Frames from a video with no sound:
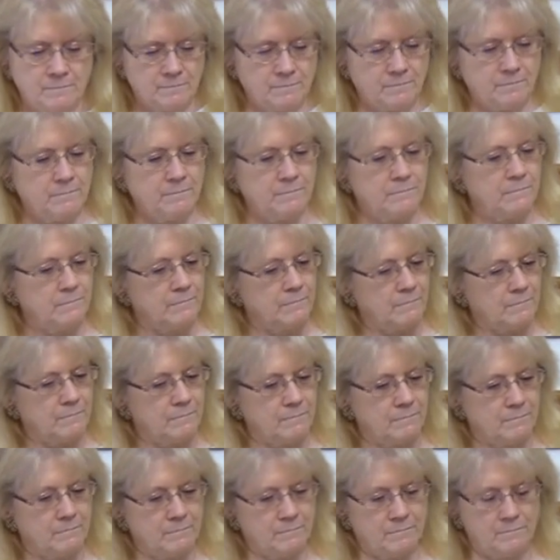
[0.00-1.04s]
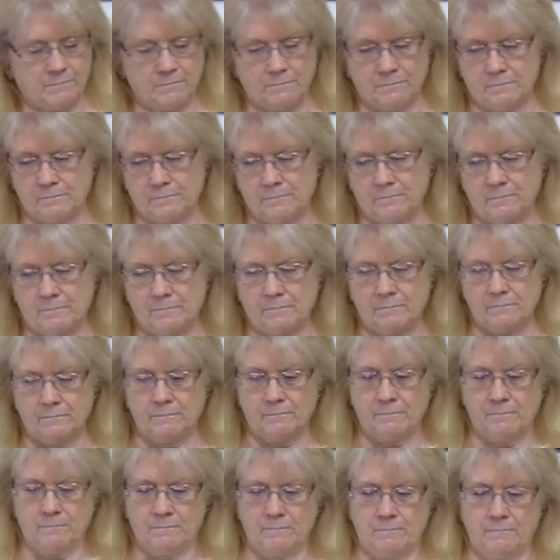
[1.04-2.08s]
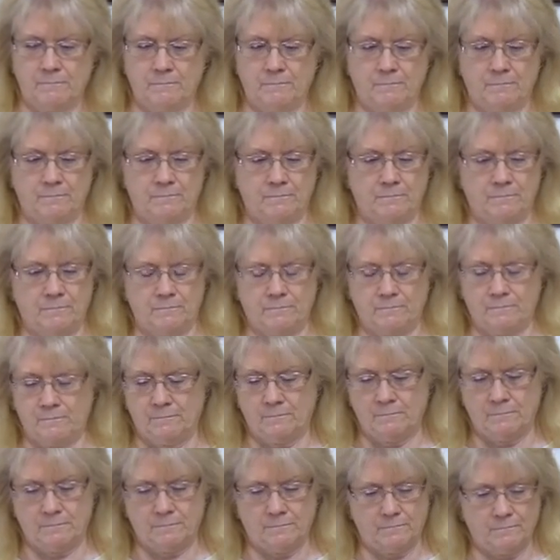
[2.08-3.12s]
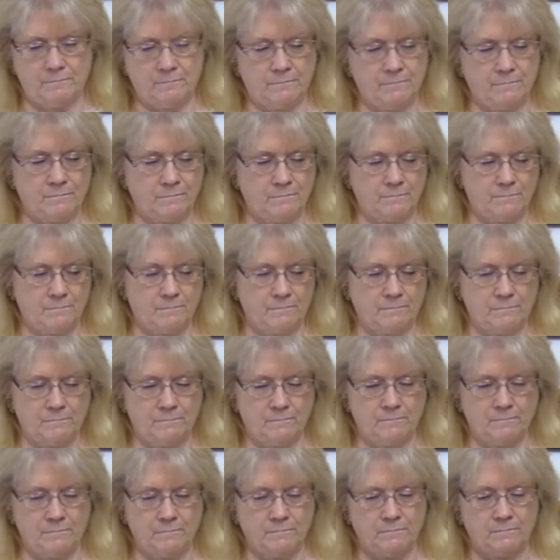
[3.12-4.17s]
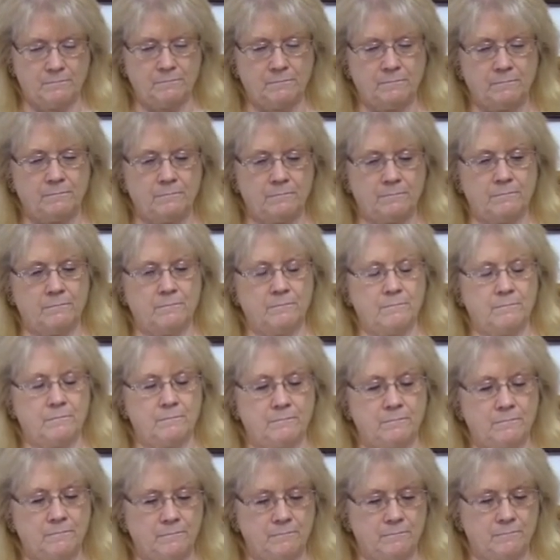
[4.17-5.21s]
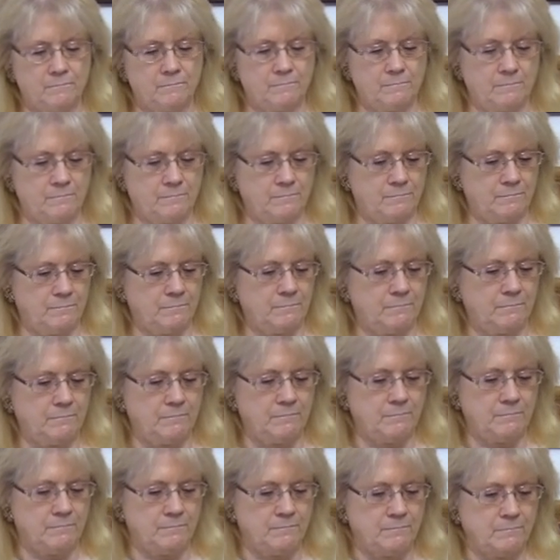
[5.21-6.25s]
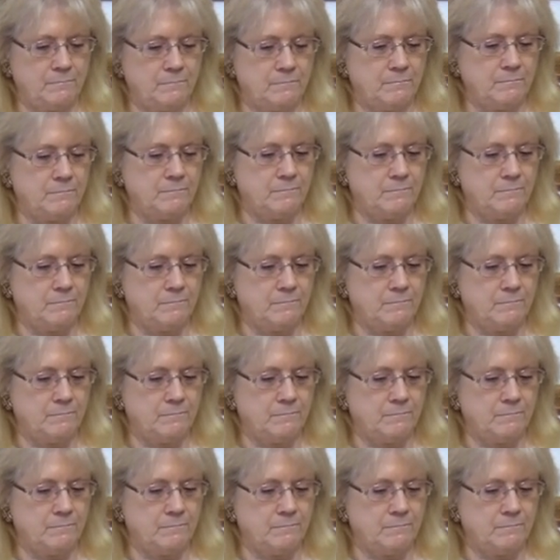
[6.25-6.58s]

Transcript: [no speech]